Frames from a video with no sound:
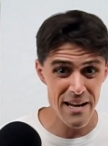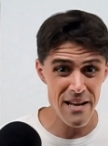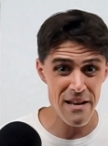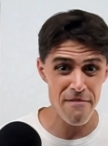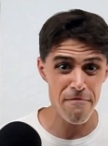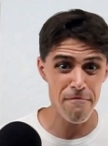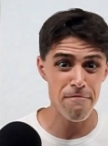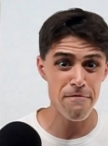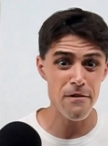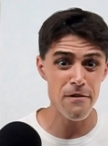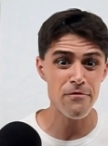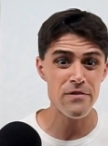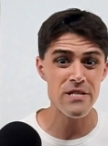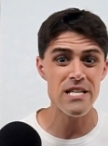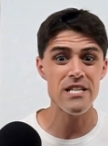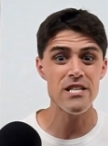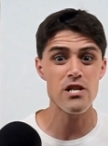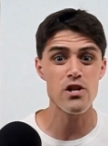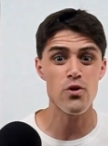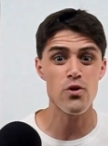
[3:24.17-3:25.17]
and
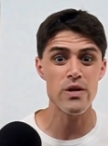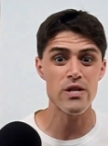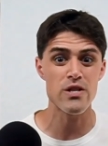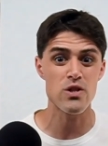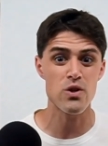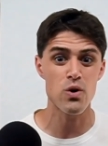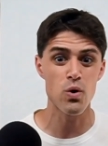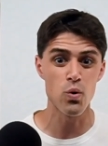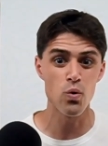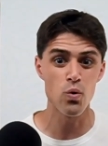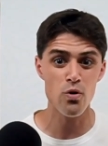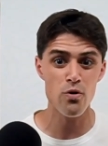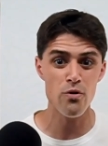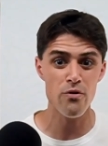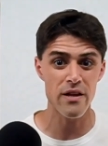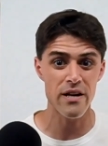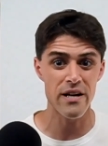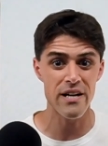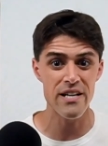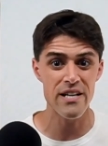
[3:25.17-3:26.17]
15 degrees cooler
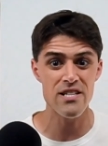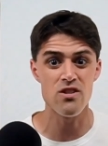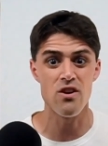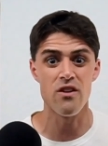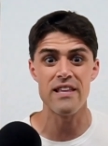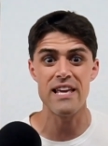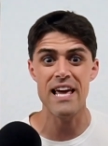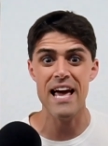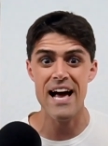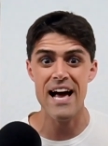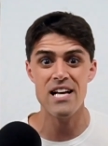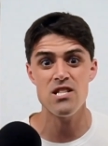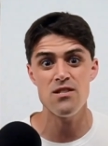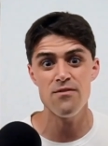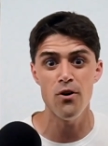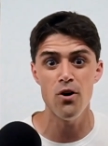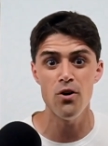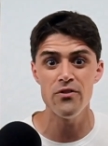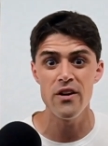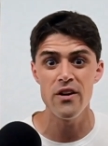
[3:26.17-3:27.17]
than it is on the
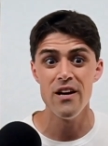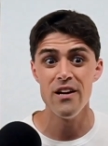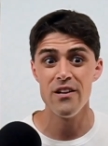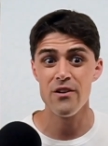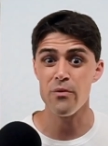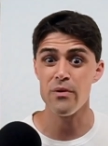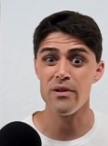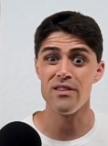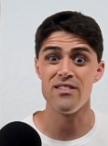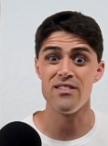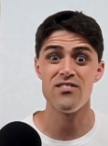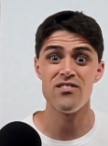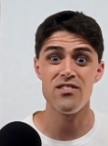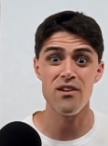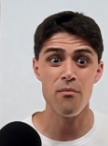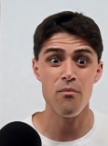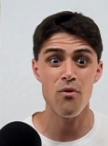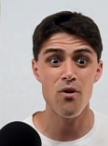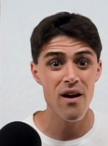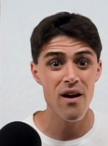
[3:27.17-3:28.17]
asphalt during the
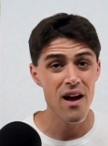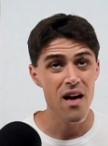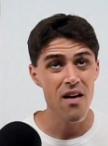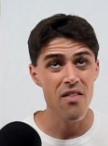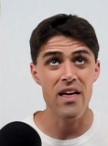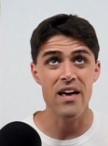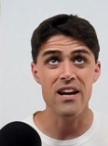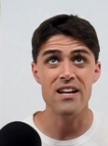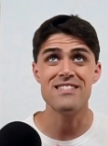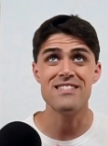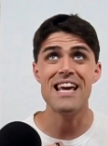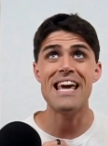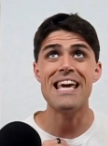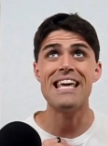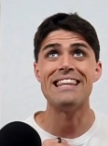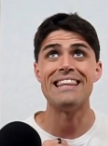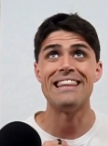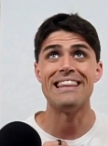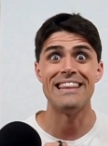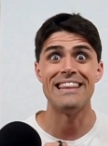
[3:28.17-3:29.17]
summer. That is a
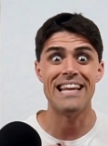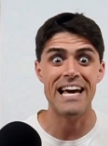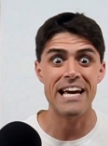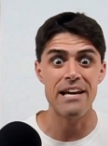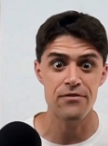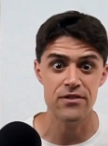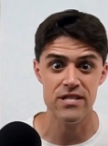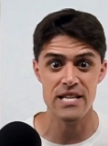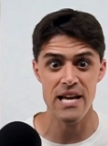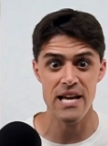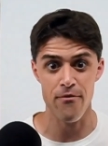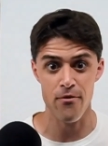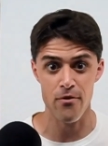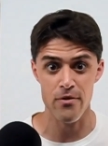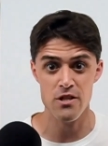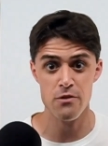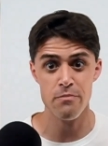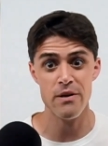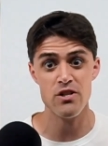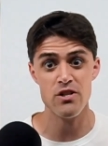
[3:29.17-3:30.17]
lifesaver,
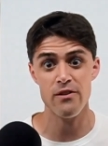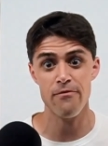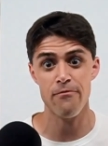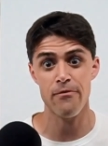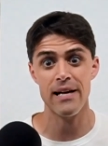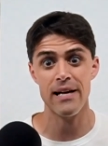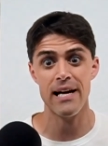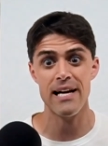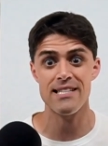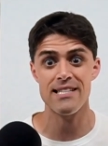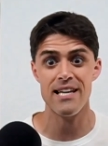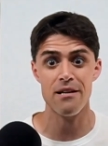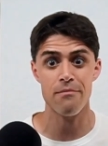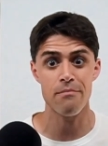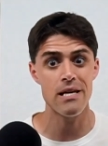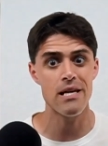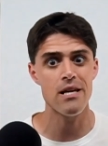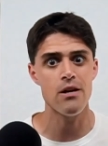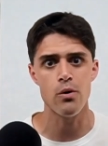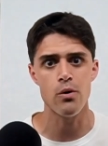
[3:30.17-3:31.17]
especially for guys like
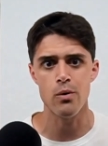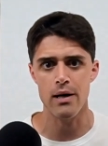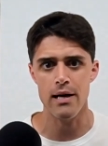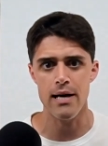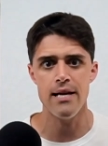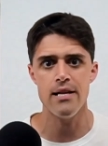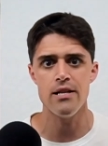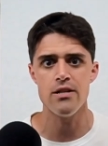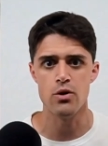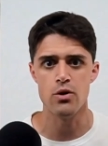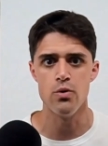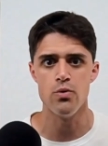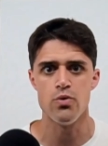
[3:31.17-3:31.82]
me who hate to